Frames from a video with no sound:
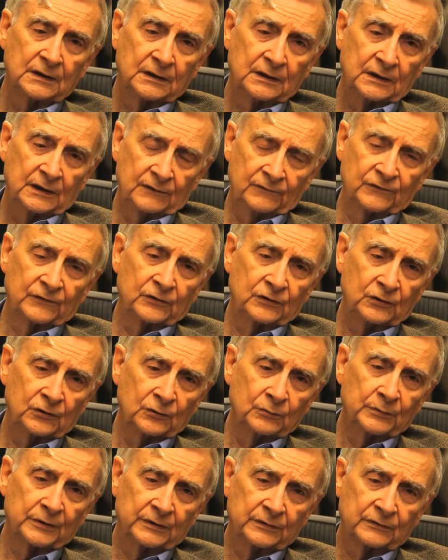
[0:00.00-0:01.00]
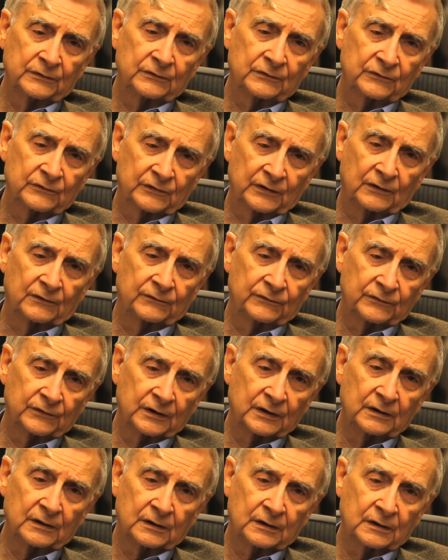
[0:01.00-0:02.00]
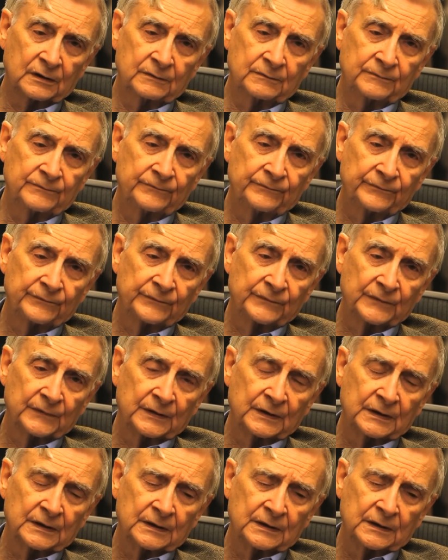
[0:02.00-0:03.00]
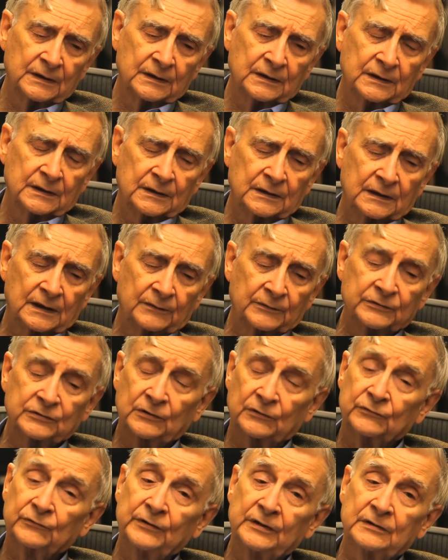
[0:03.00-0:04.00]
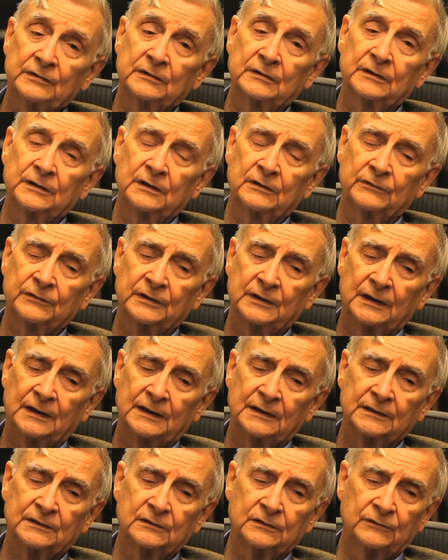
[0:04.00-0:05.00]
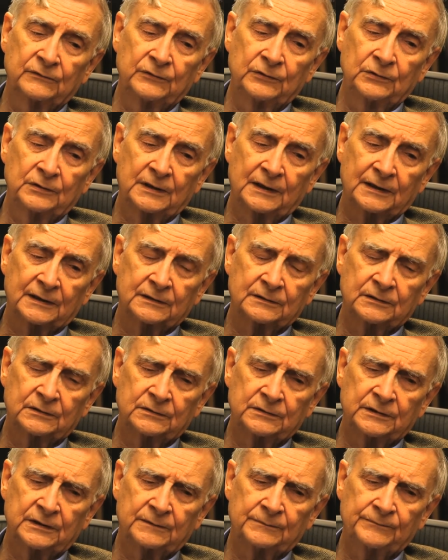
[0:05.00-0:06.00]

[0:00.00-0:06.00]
even human self regard. I was just recently on the island of New Caledonia,